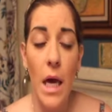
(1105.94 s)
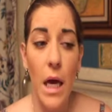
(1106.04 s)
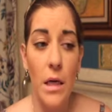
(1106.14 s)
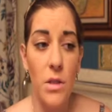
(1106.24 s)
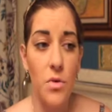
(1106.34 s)

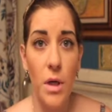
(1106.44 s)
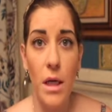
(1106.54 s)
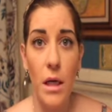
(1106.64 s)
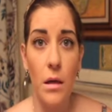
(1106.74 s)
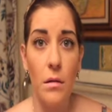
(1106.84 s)
and is
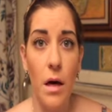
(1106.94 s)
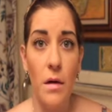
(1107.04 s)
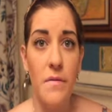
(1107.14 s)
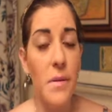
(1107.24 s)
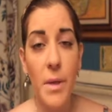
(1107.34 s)
drinking
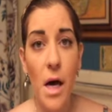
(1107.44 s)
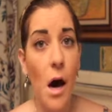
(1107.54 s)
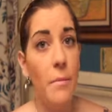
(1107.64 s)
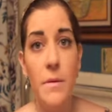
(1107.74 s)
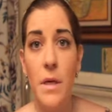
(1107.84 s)
out of sippy
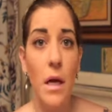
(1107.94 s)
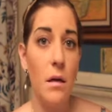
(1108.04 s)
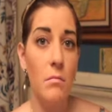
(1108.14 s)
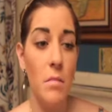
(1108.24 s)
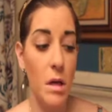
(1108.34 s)
cups,
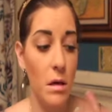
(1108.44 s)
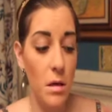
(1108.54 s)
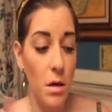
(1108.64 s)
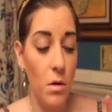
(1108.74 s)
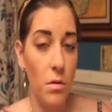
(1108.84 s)
and
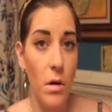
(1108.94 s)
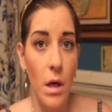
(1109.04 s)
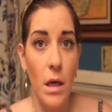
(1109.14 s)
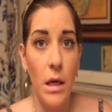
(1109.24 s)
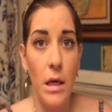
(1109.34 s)
you know,
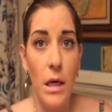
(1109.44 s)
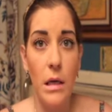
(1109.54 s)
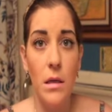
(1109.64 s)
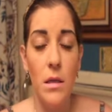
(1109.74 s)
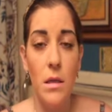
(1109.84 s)

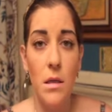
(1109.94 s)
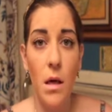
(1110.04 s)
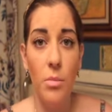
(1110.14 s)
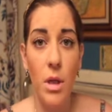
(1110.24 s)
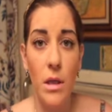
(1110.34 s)
he is
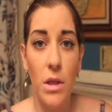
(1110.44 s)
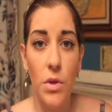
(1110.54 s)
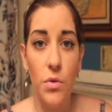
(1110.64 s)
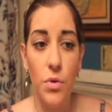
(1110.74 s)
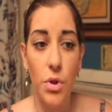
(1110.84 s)
completely
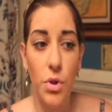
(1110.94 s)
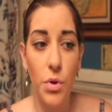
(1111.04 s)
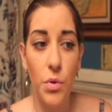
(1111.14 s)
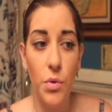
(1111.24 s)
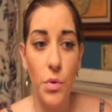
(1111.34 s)
used
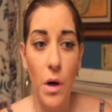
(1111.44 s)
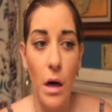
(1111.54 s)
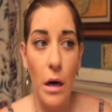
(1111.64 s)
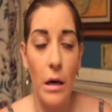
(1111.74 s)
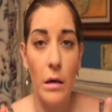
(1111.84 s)
to
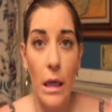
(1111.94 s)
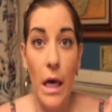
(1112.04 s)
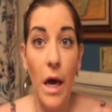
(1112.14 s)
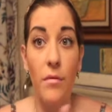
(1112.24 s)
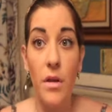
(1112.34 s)

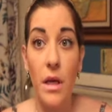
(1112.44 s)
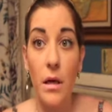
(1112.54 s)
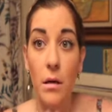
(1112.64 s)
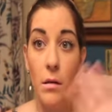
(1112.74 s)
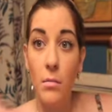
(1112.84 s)

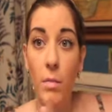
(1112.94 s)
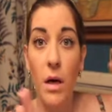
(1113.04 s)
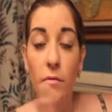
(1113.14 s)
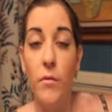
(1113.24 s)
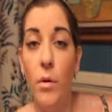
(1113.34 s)
everything
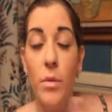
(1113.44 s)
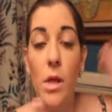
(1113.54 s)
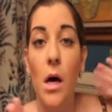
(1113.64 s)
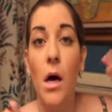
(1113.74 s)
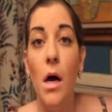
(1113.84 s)
but
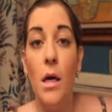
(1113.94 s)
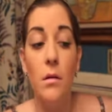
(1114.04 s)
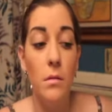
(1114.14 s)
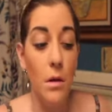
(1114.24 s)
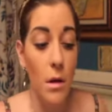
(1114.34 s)
formula,
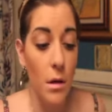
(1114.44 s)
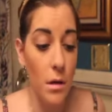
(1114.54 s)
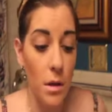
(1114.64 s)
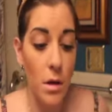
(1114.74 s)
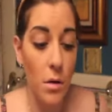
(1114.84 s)
and
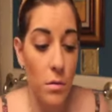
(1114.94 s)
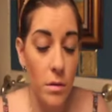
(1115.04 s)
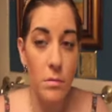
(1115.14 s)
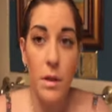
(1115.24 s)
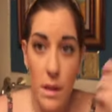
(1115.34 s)
you know,
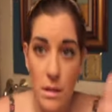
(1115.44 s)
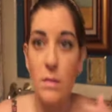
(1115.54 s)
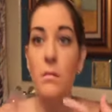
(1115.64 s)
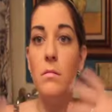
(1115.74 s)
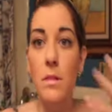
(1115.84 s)
his
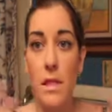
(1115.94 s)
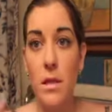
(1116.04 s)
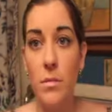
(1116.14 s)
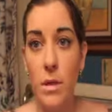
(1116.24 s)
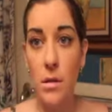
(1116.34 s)

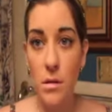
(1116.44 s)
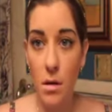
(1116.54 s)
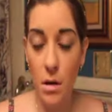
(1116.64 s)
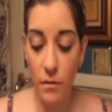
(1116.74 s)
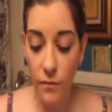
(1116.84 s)
system is
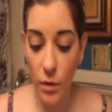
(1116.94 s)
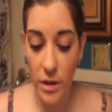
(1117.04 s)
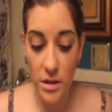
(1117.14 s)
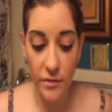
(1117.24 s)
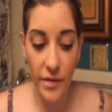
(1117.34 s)

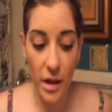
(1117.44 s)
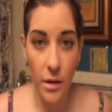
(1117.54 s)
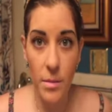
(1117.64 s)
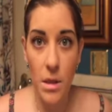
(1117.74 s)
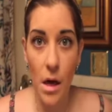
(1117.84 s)
fully
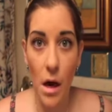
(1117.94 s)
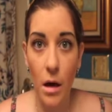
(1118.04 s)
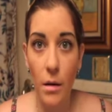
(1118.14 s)
developed